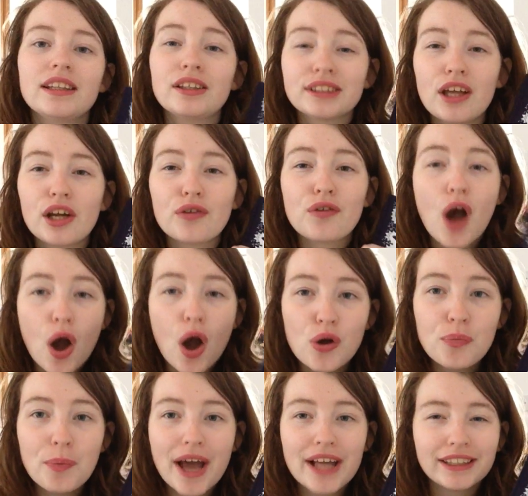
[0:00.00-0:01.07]
There's a lot of
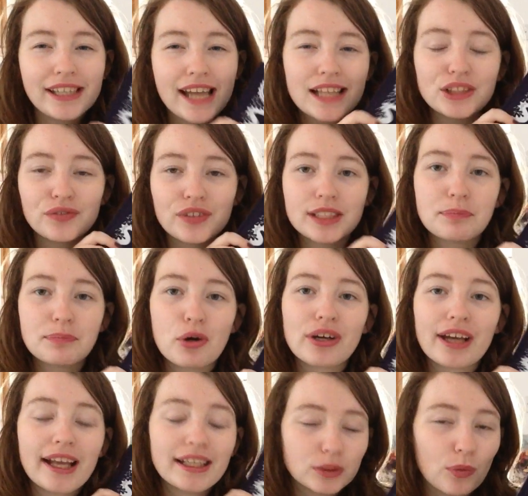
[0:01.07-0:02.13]
hope at the end of this
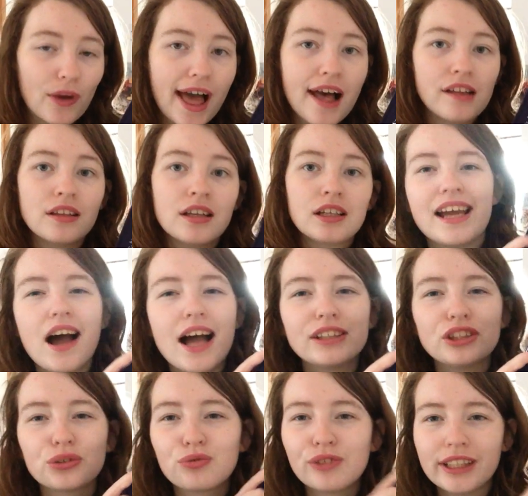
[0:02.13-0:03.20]
book as well. Yeah, I
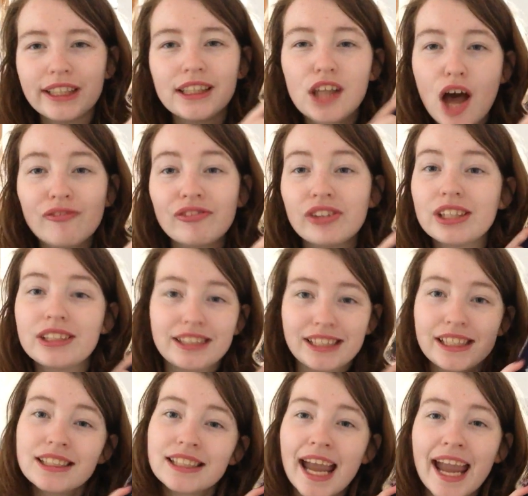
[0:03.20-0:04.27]
just really love the
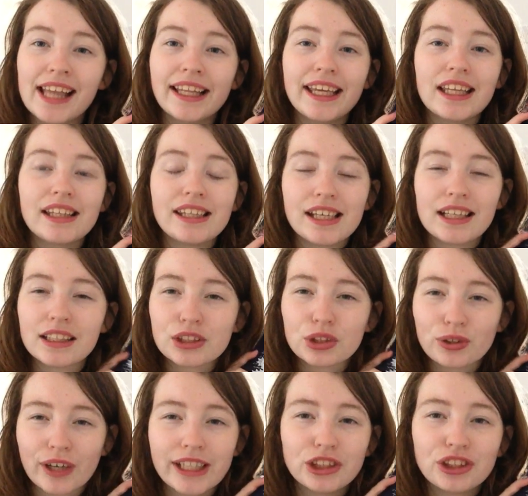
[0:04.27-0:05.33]
detailing in the
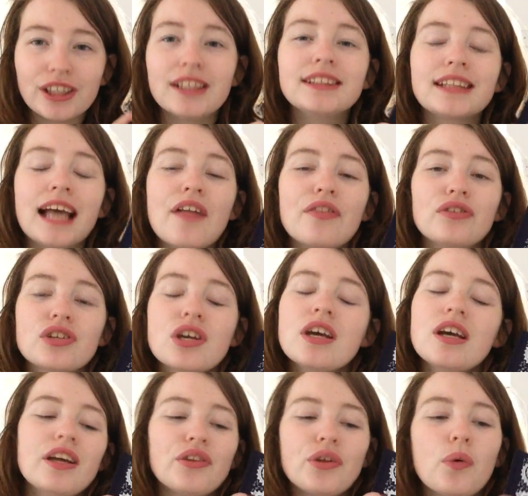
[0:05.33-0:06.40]
illustrations, and
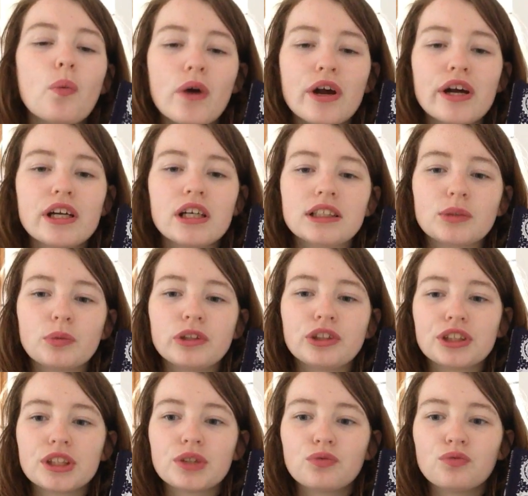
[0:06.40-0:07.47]
the words were
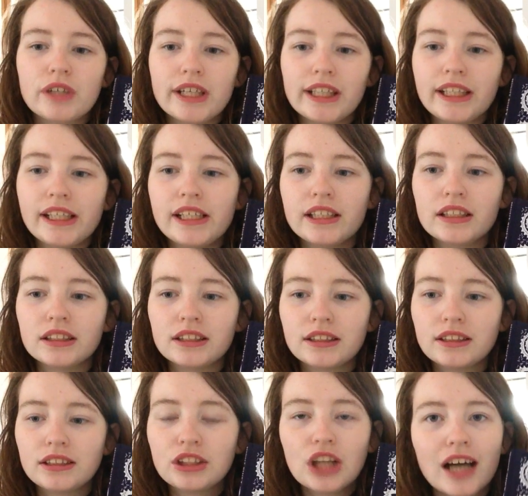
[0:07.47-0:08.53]
just really
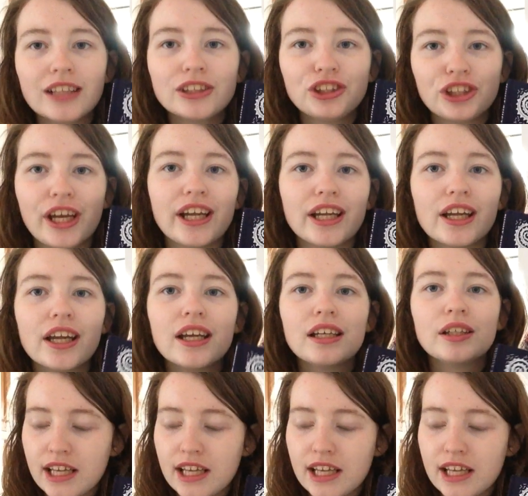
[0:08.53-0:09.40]
touching,